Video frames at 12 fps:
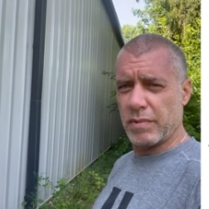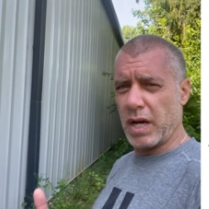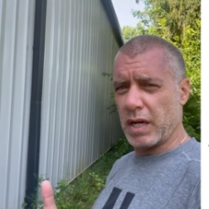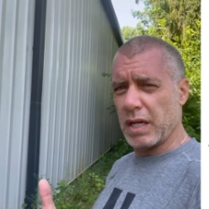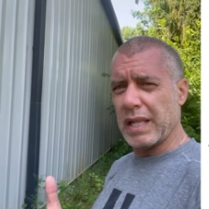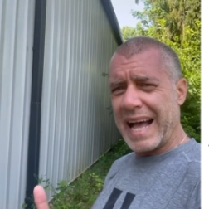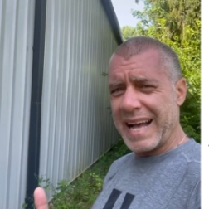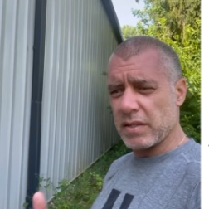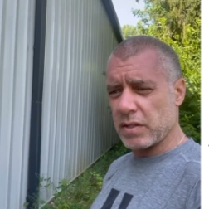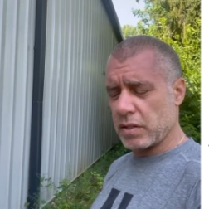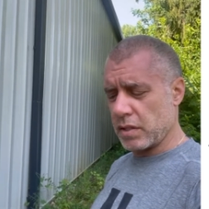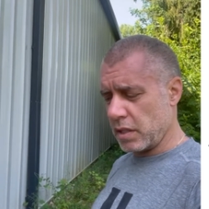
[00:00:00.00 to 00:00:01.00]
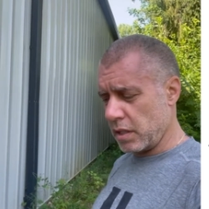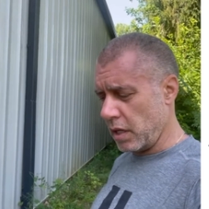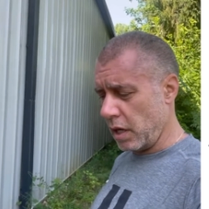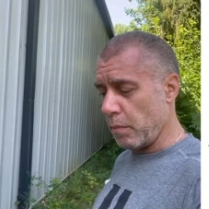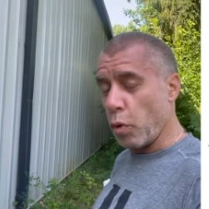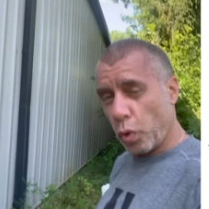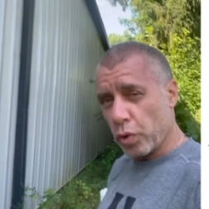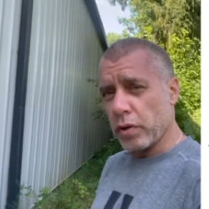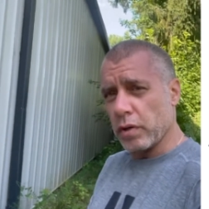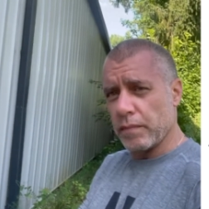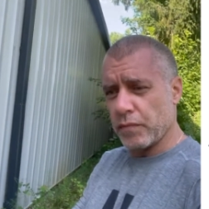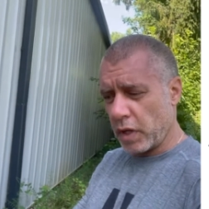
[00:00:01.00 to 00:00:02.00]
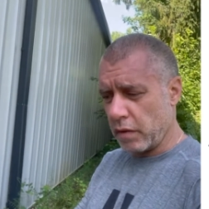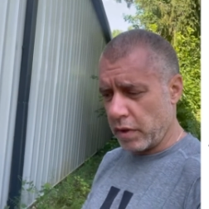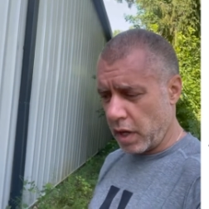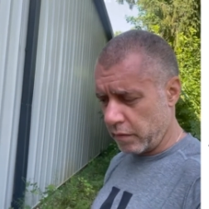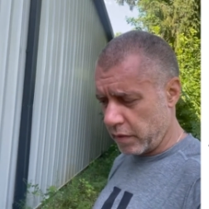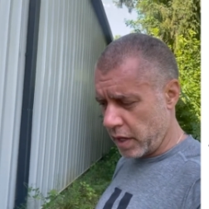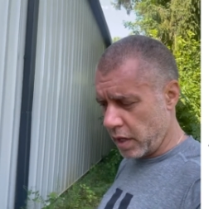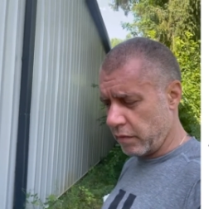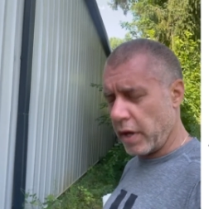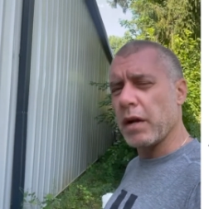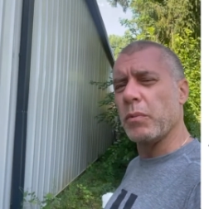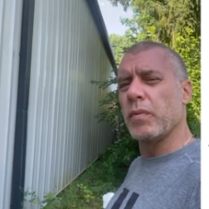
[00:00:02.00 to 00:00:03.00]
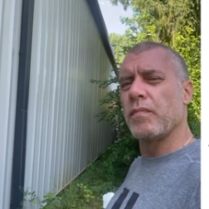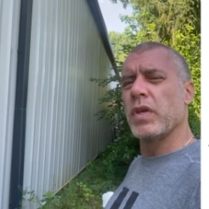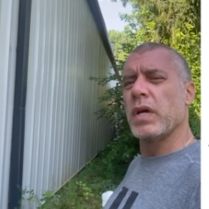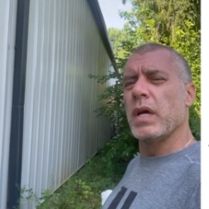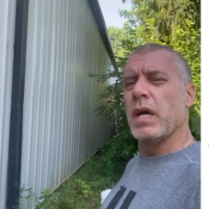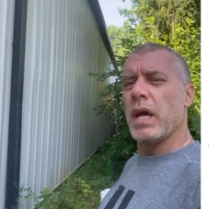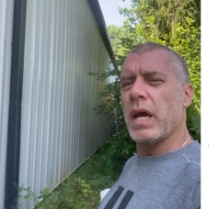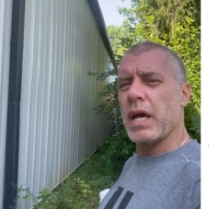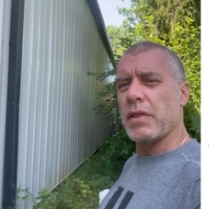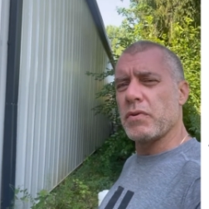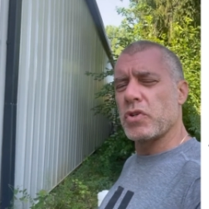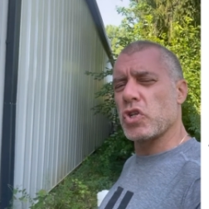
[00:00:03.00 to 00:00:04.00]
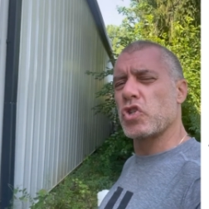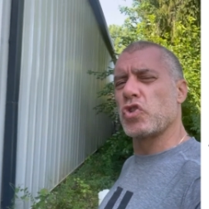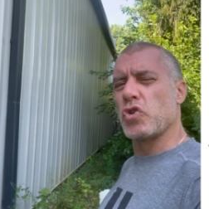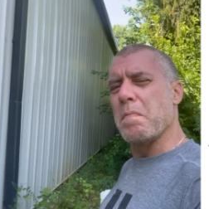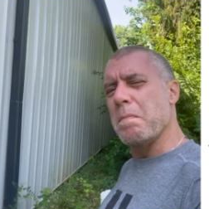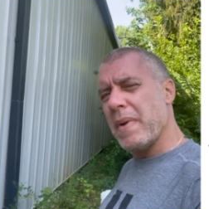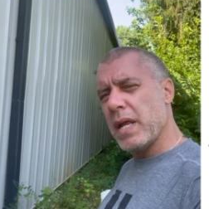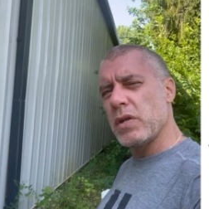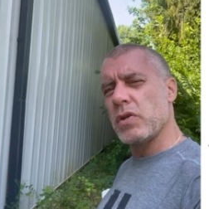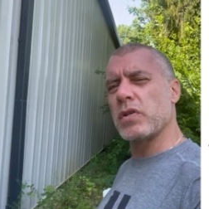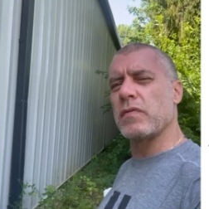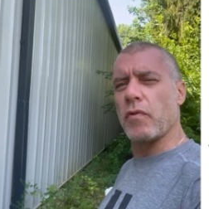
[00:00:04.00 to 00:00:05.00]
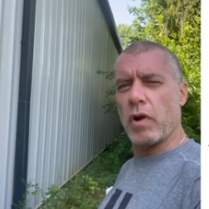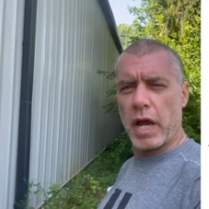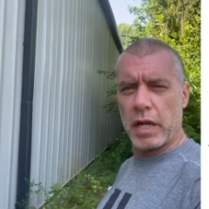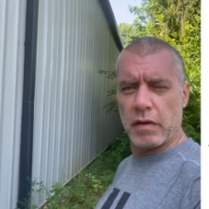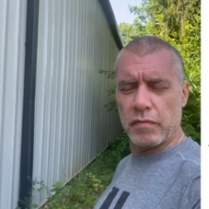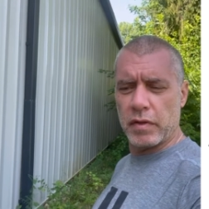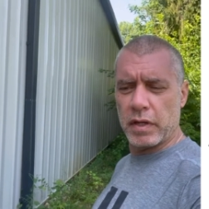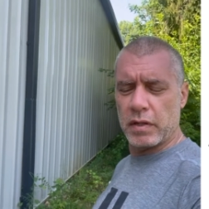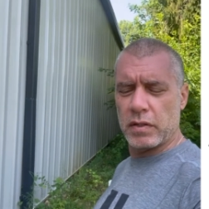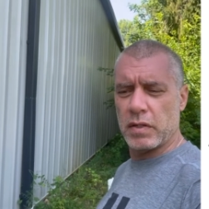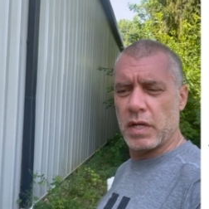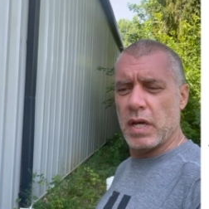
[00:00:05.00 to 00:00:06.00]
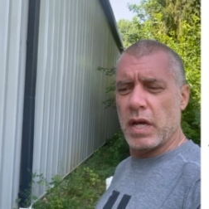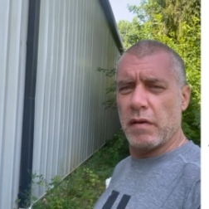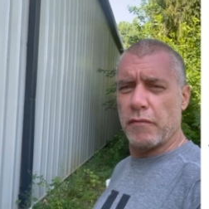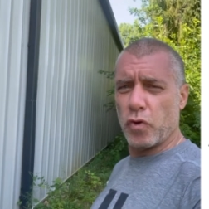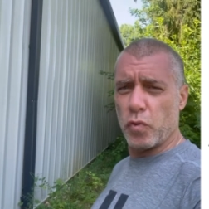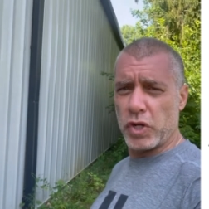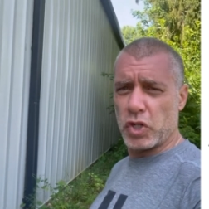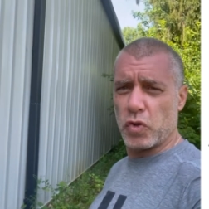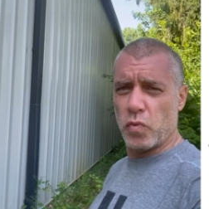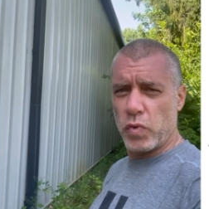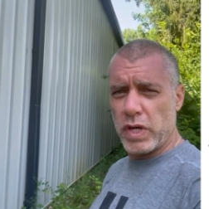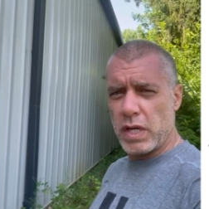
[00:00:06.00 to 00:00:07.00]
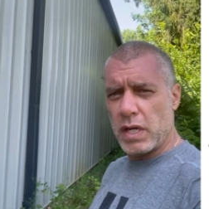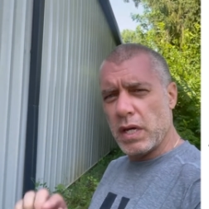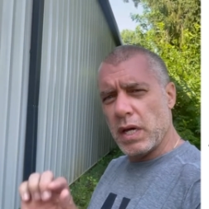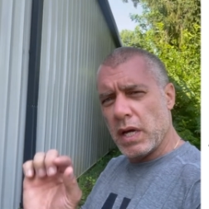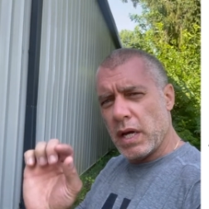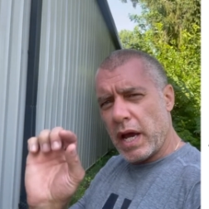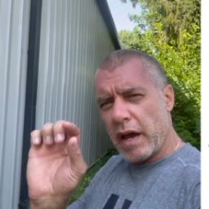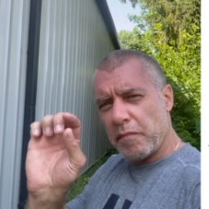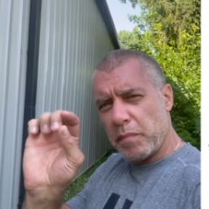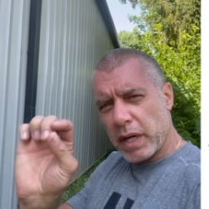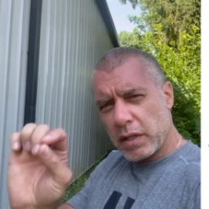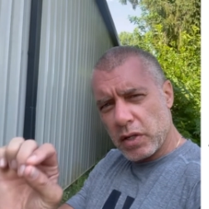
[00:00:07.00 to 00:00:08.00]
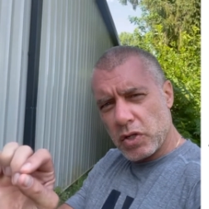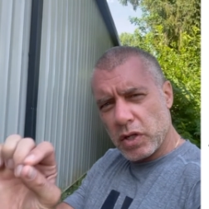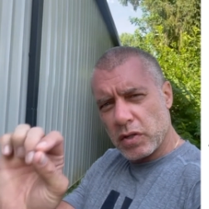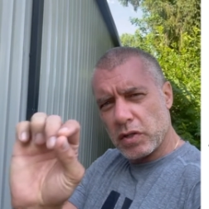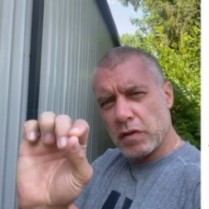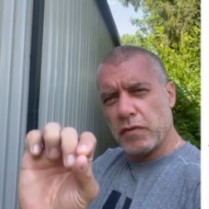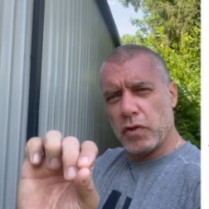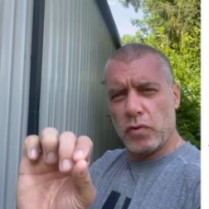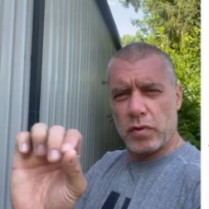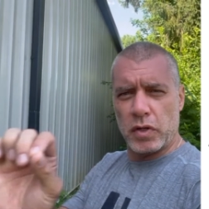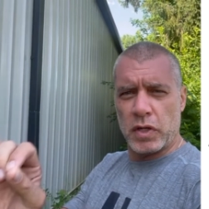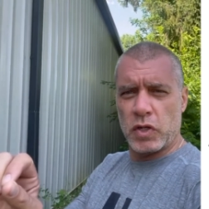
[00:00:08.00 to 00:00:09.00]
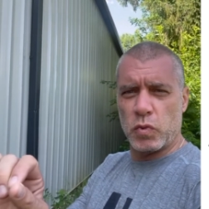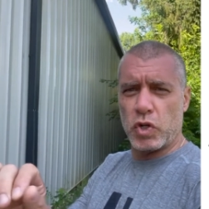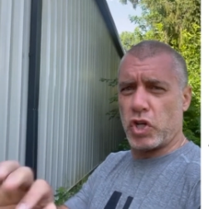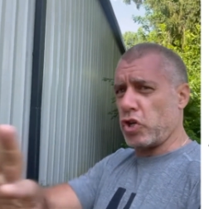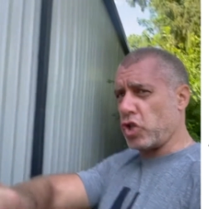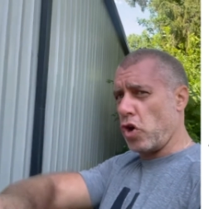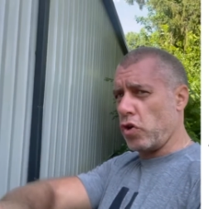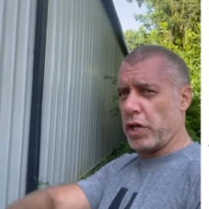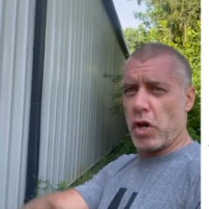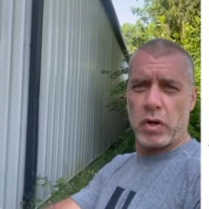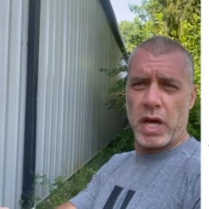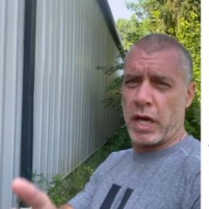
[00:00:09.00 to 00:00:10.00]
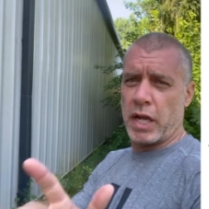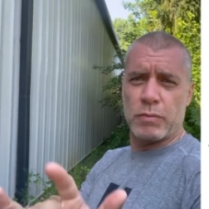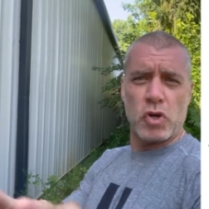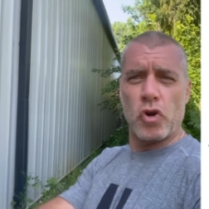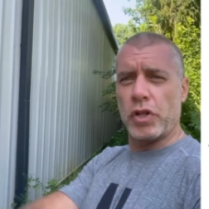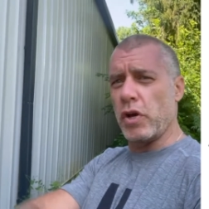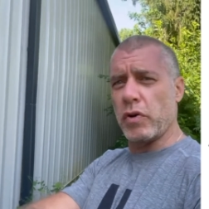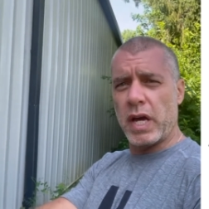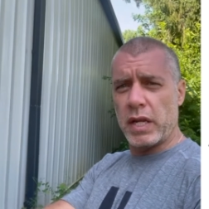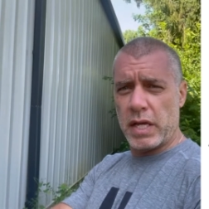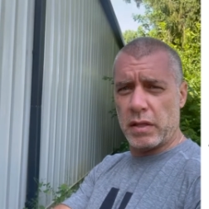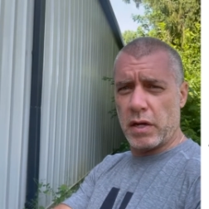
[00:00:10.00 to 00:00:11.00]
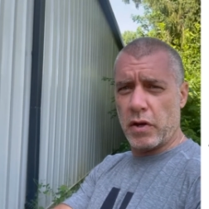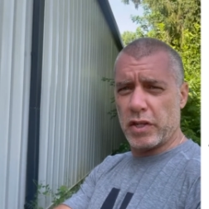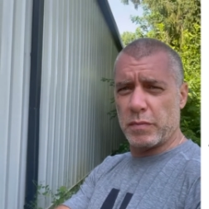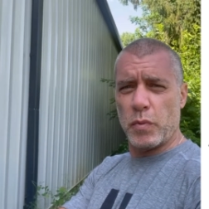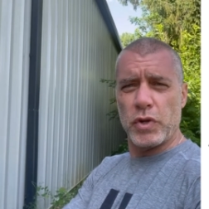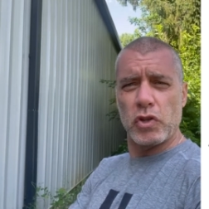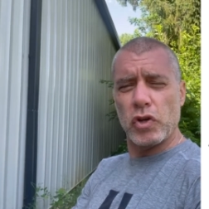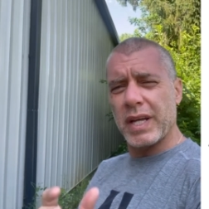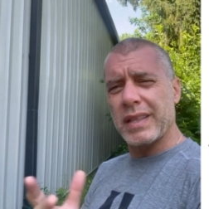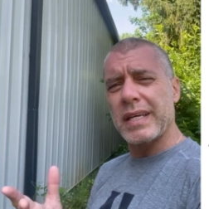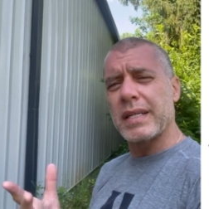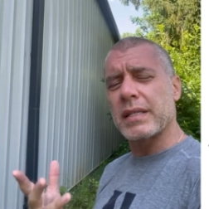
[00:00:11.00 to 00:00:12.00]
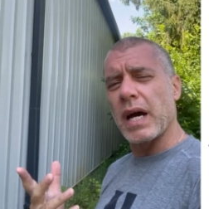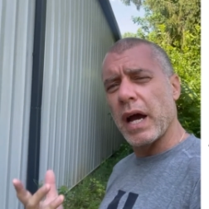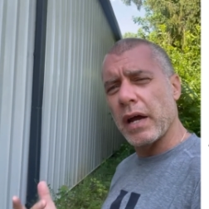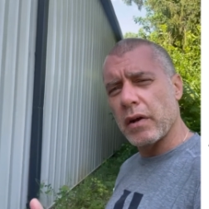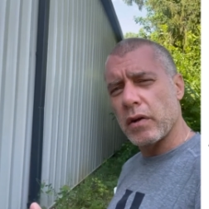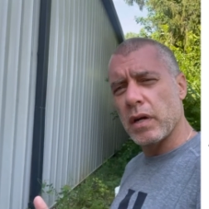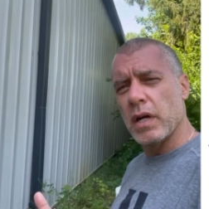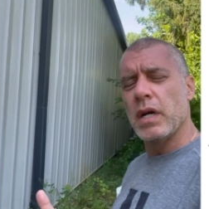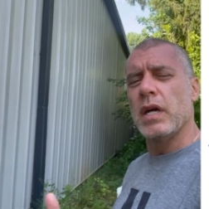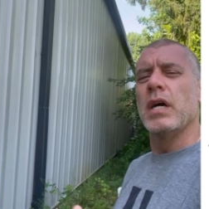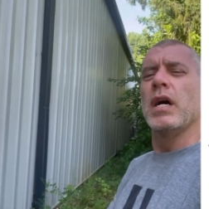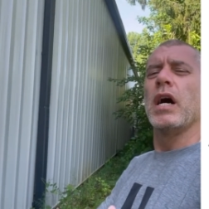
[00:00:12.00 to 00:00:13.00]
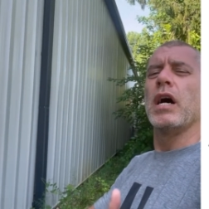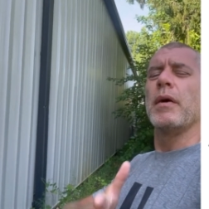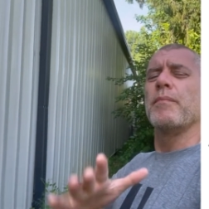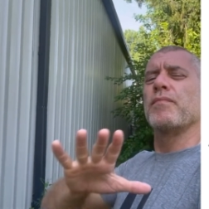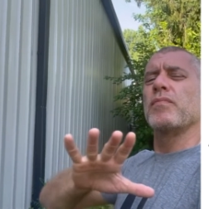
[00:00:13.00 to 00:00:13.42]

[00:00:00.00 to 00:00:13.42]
a, class um, order of, of, of animal. And there's just tremendous variety of things for which we have picked just a few things which are totally okay, and I'm totally okay to eat those. But when you look at the entire um,